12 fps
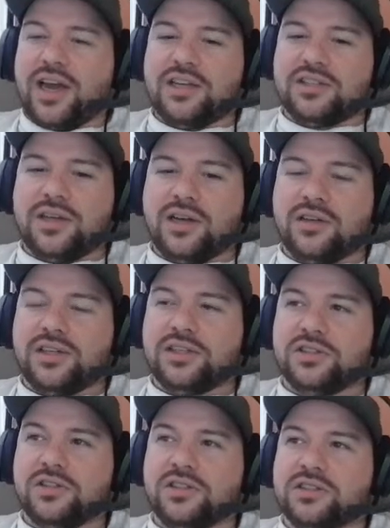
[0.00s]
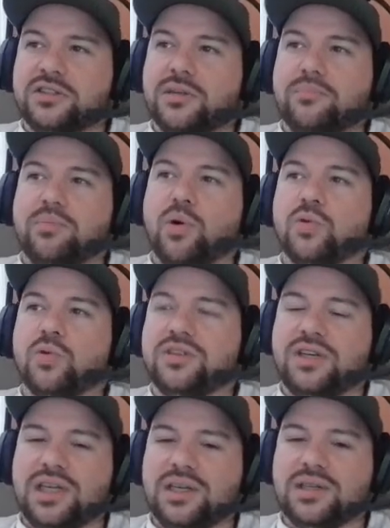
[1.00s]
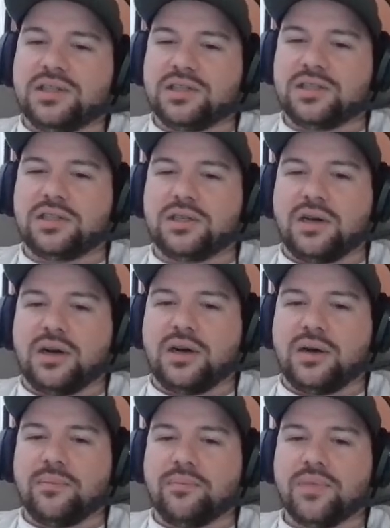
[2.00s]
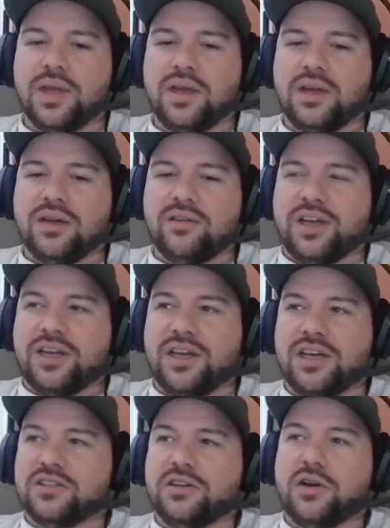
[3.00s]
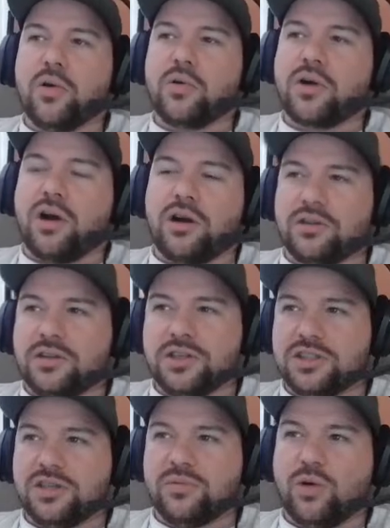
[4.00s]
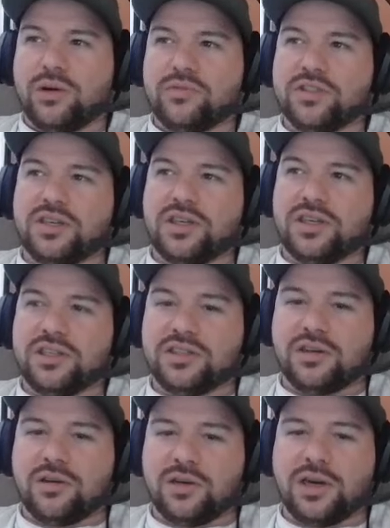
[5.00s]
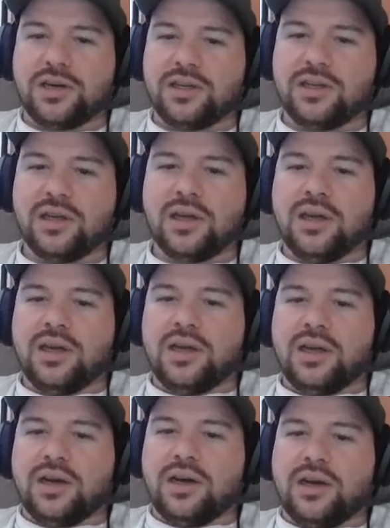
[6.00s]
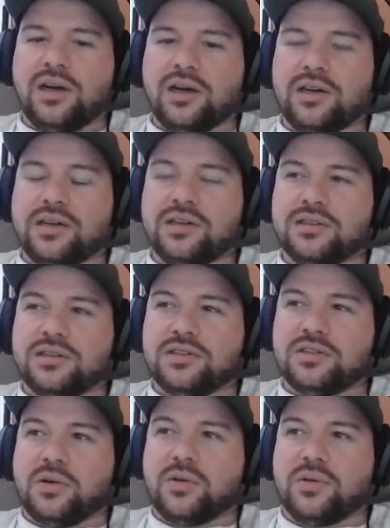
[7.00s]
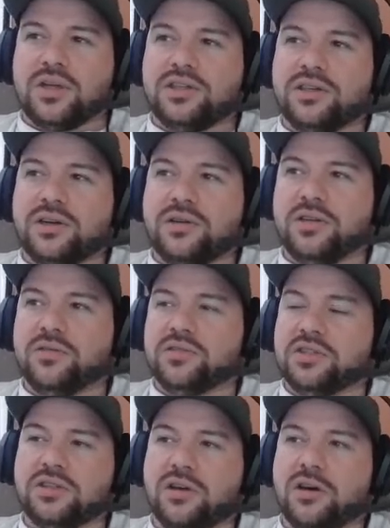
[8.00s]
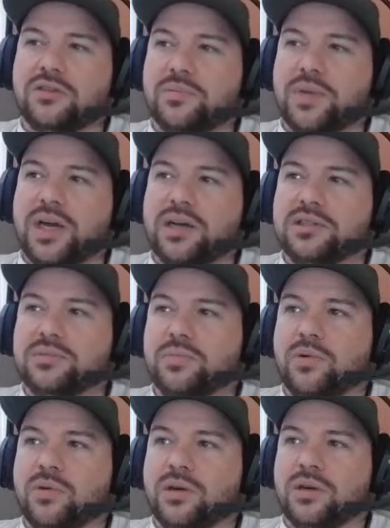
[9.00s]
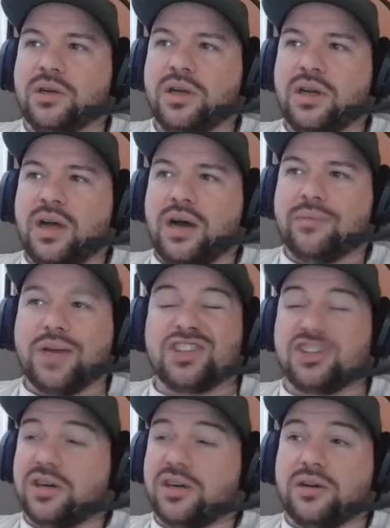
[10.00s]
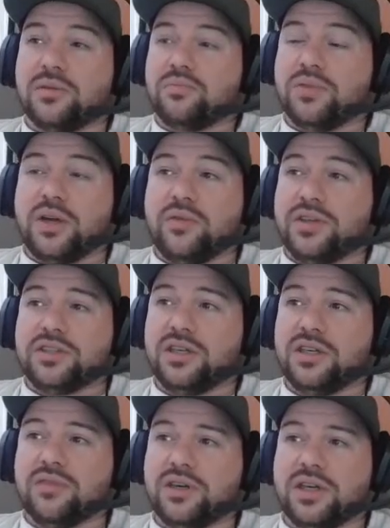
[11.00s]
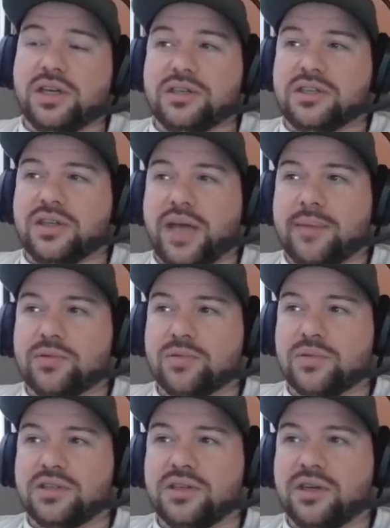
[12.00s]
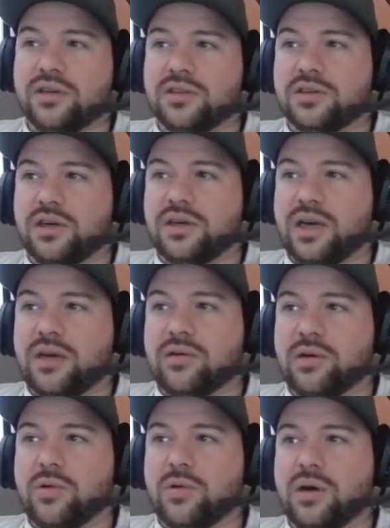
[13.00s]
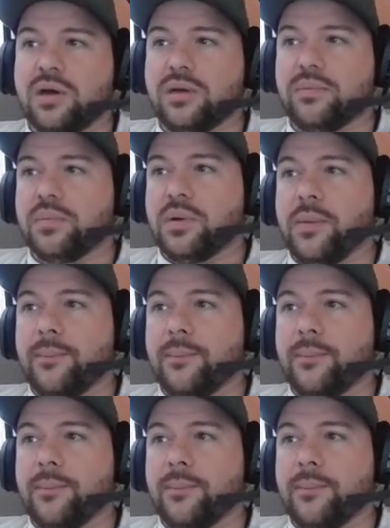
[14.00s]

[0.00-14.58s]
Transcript: ACL injuries to both knees. Like he has no cartilage in one of his knees already. So that he was just off the Packers board. I'm not sure if he's even getting snaps with the Steelers right now or what. But